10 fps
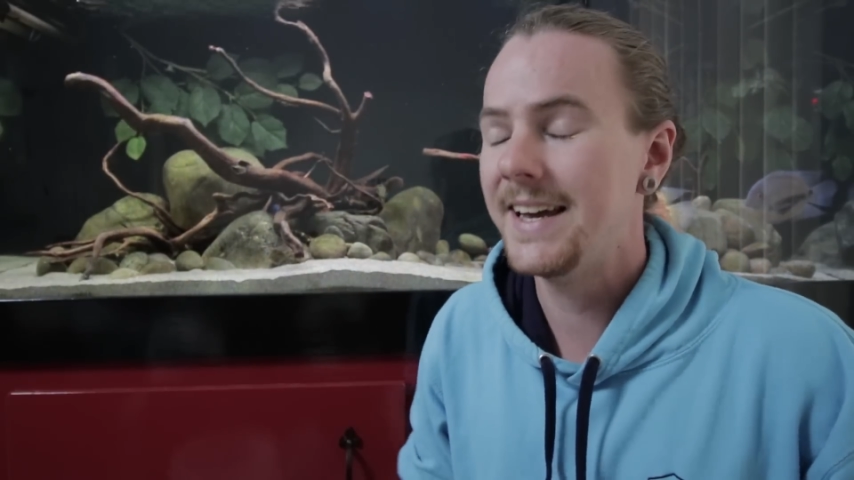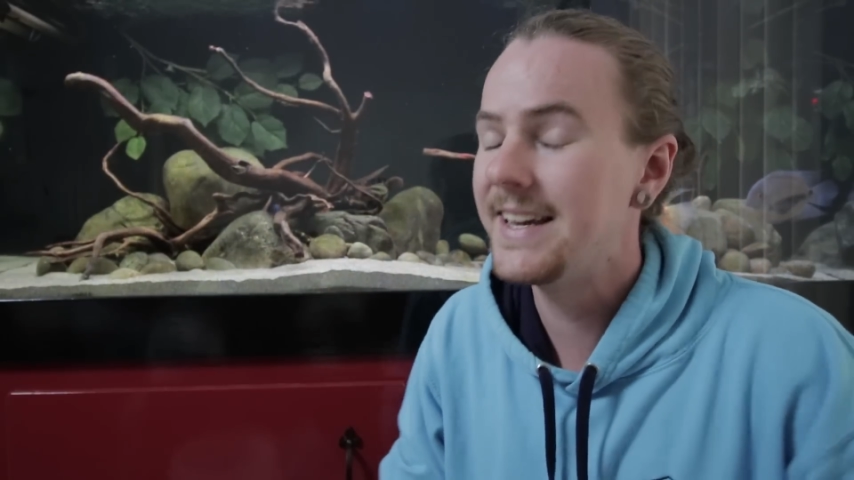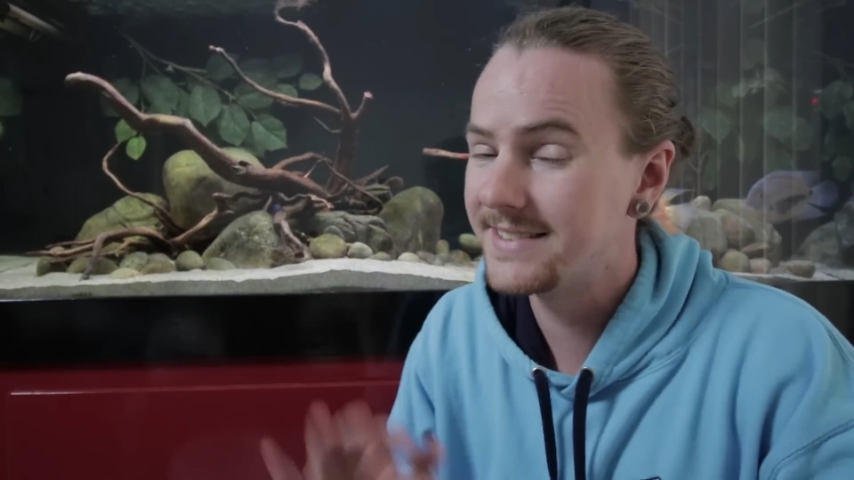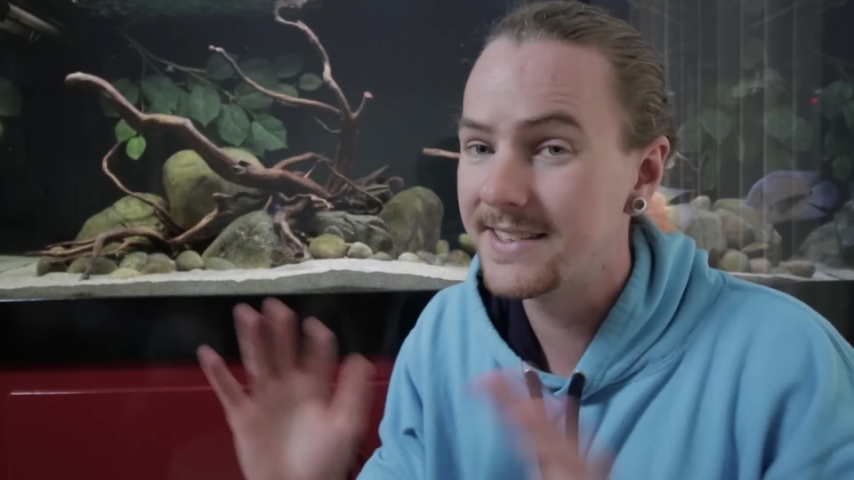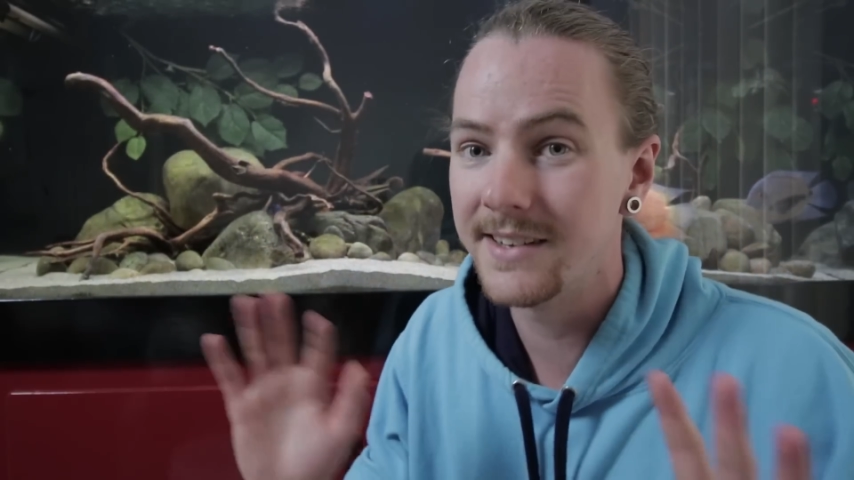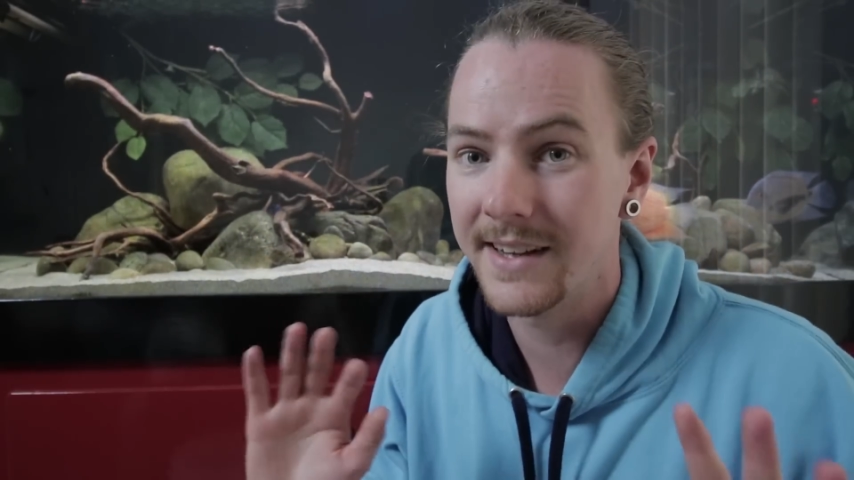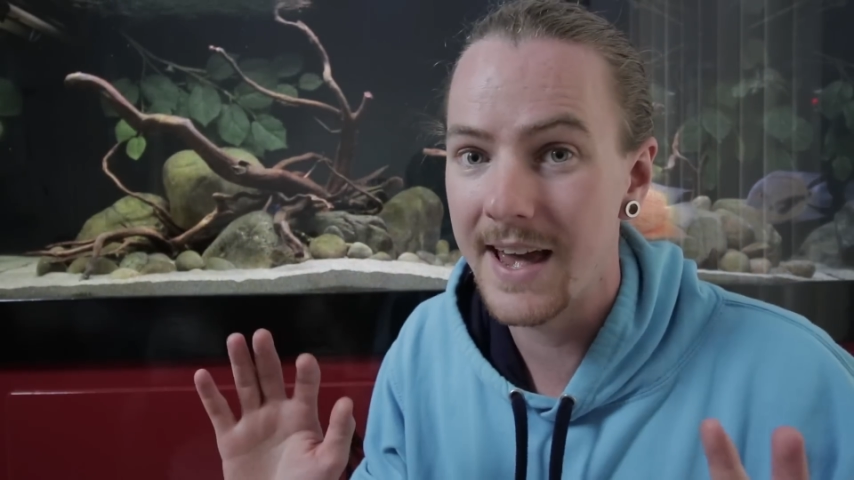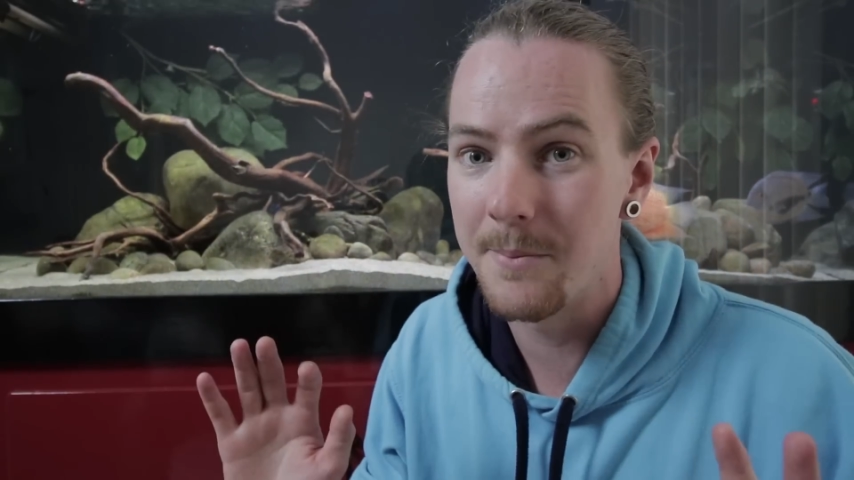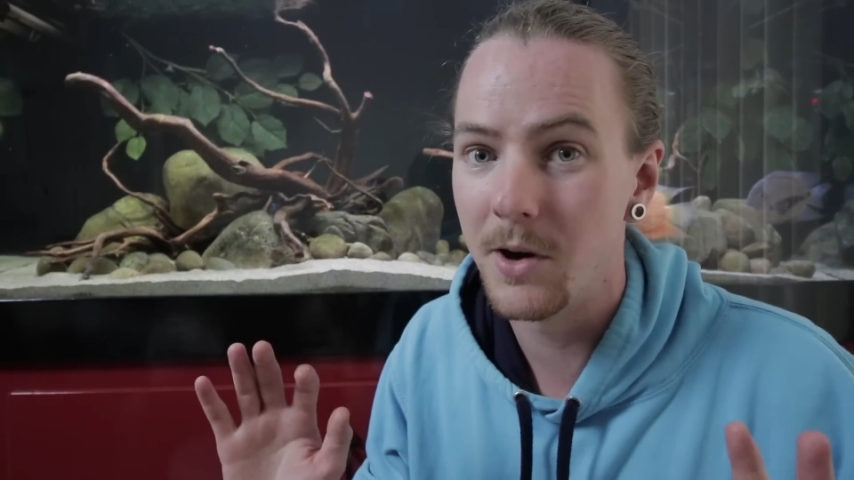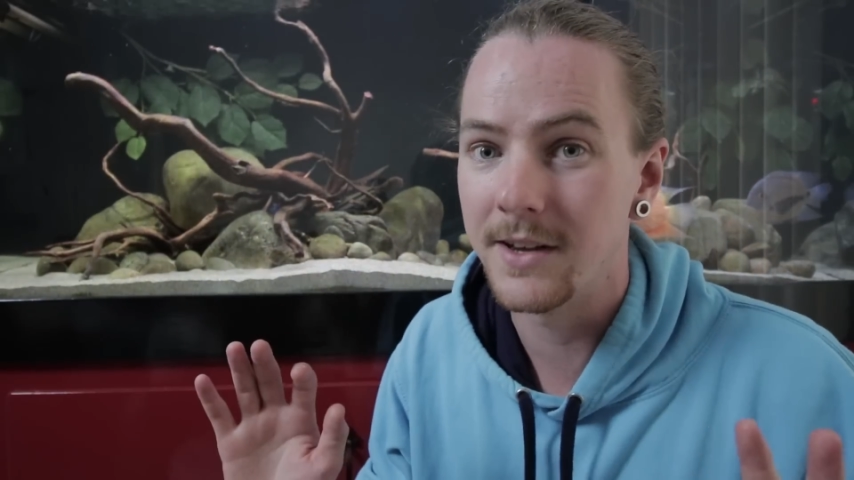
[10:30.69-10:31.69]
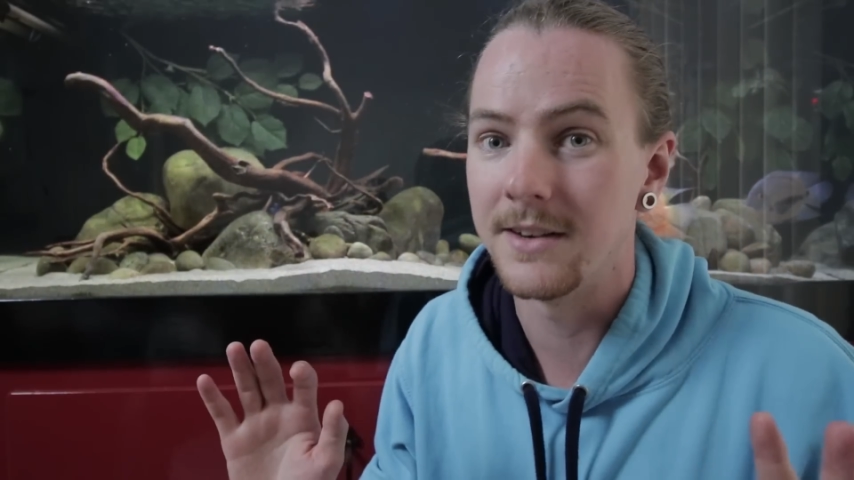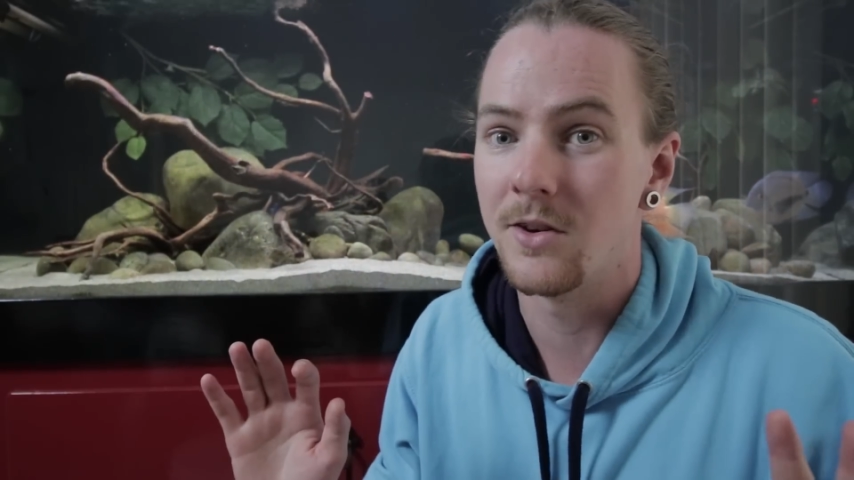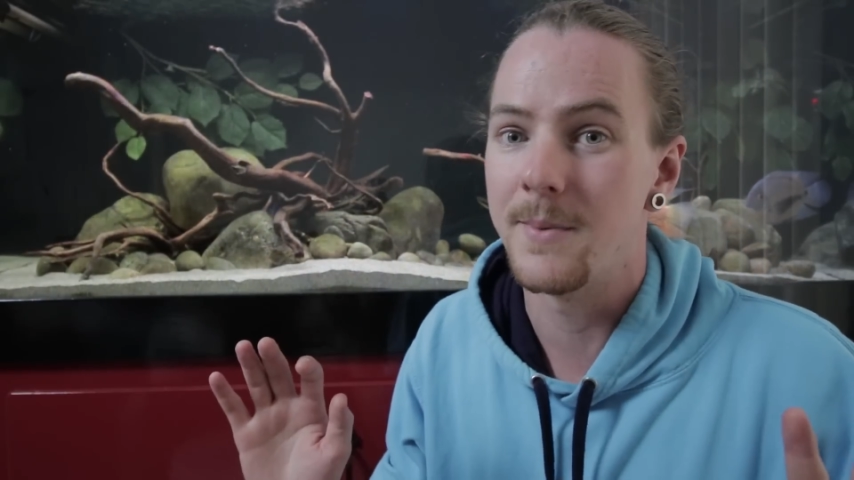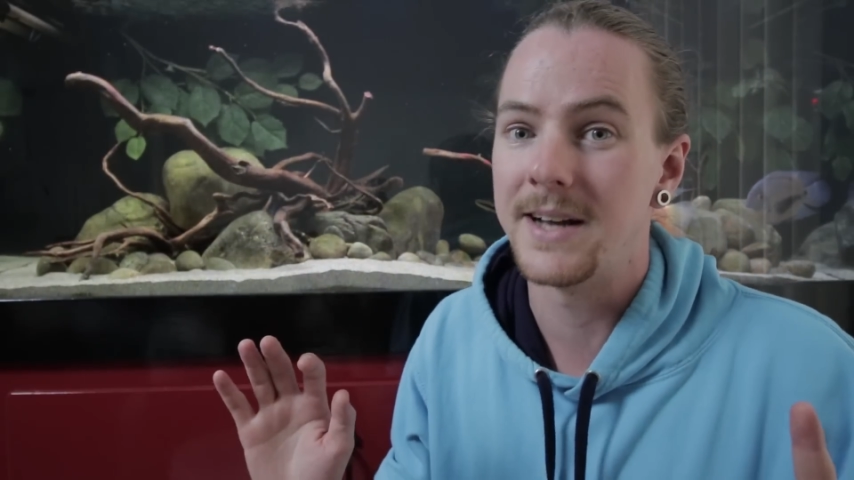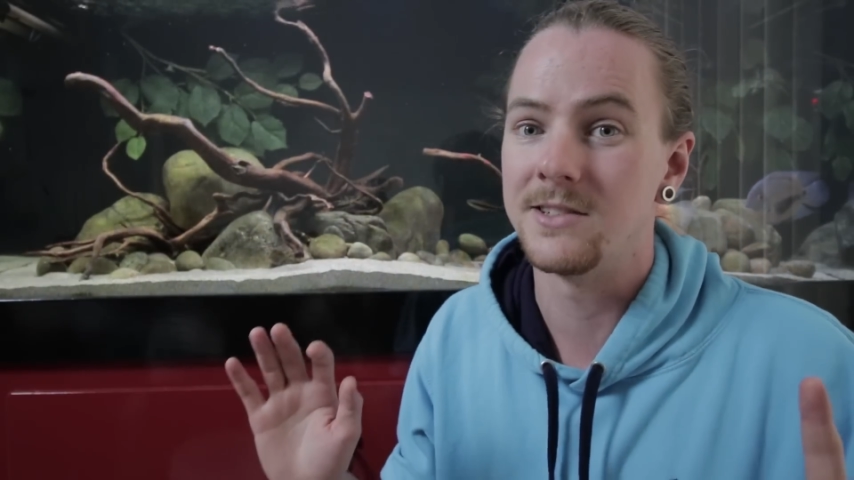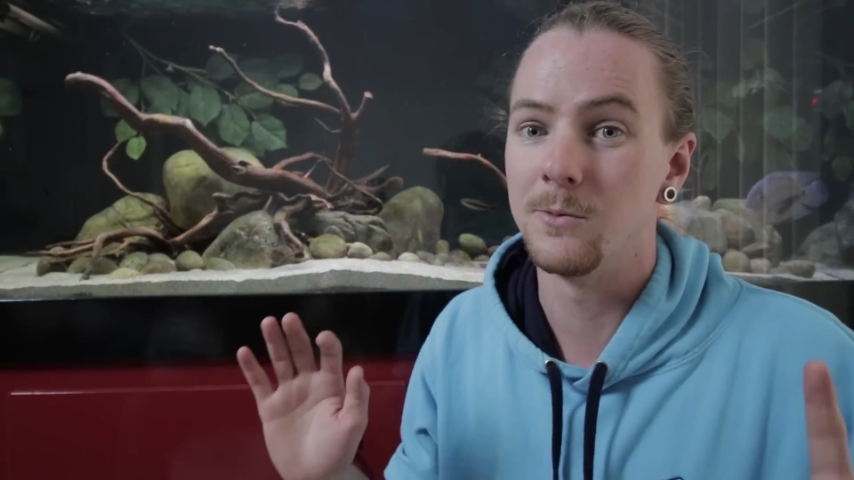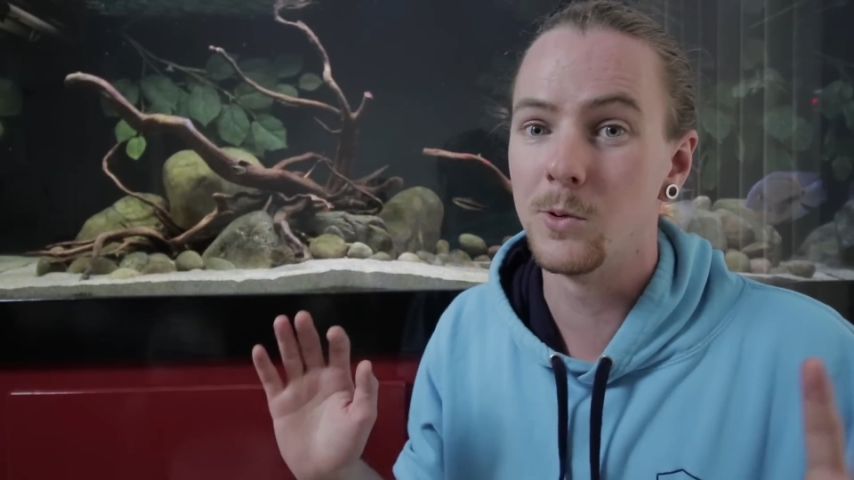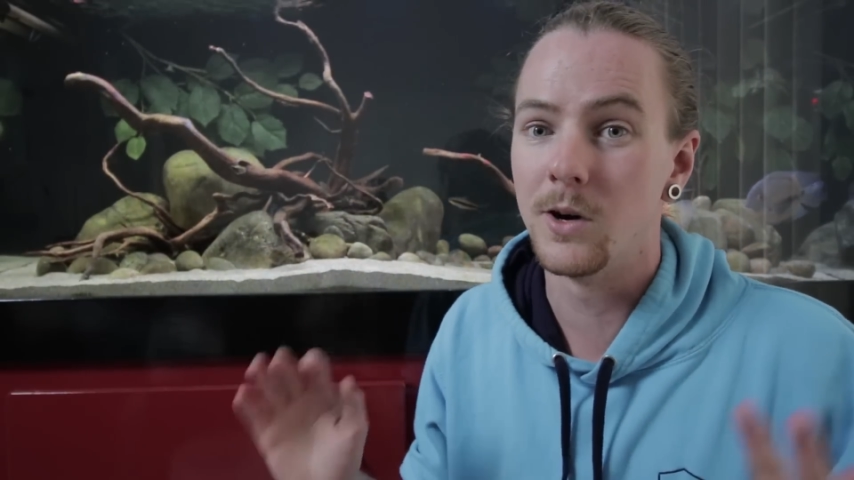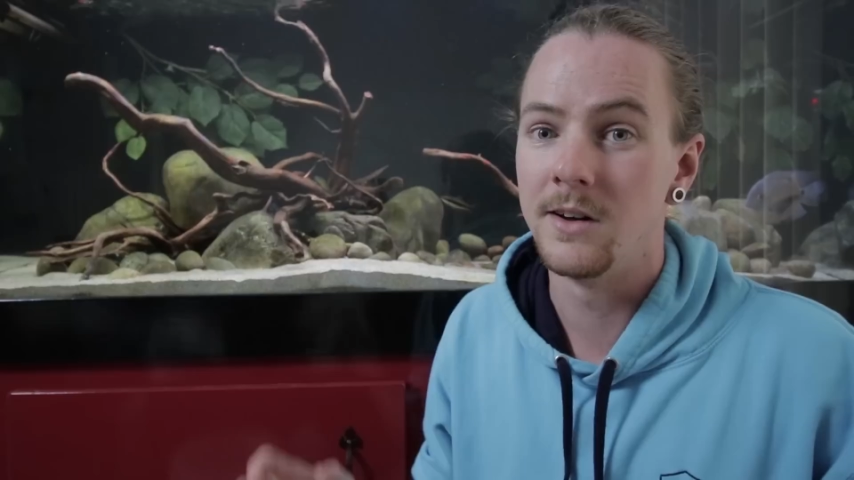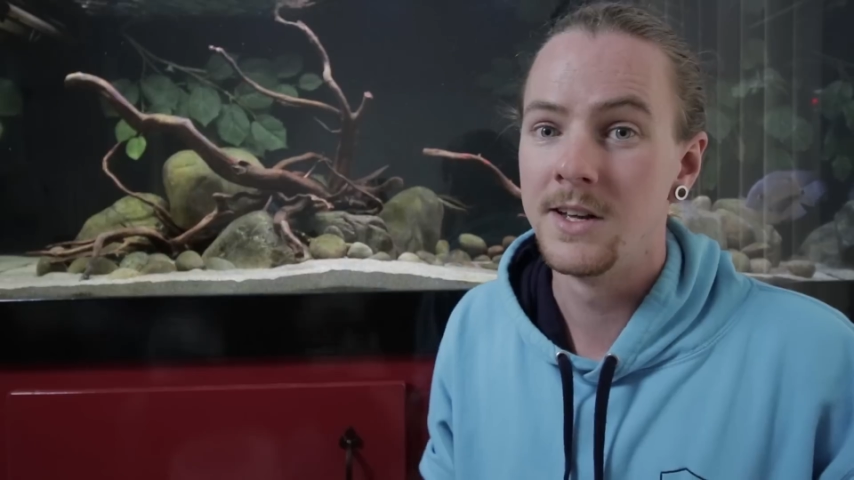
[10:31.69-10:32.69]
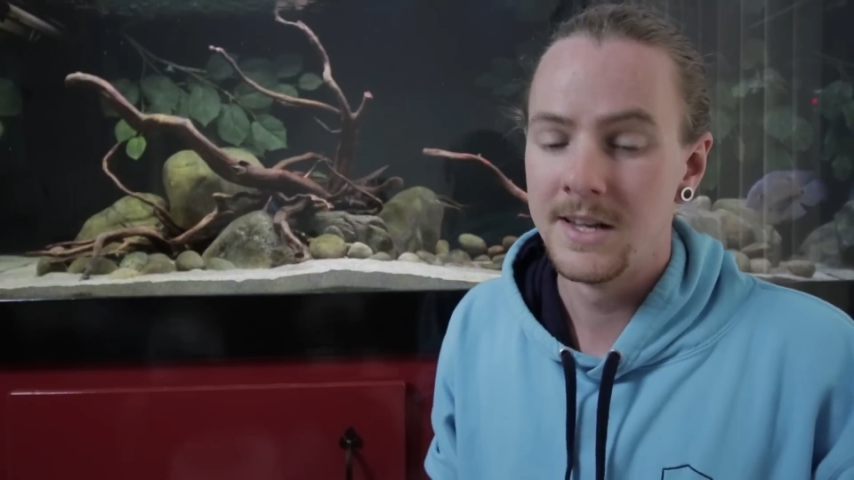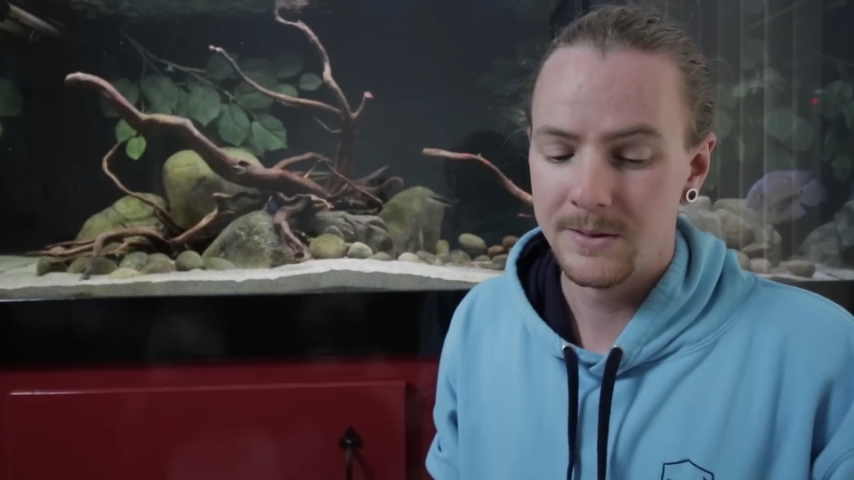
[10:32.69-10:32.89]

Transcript: It's gonna get mucky no matter what,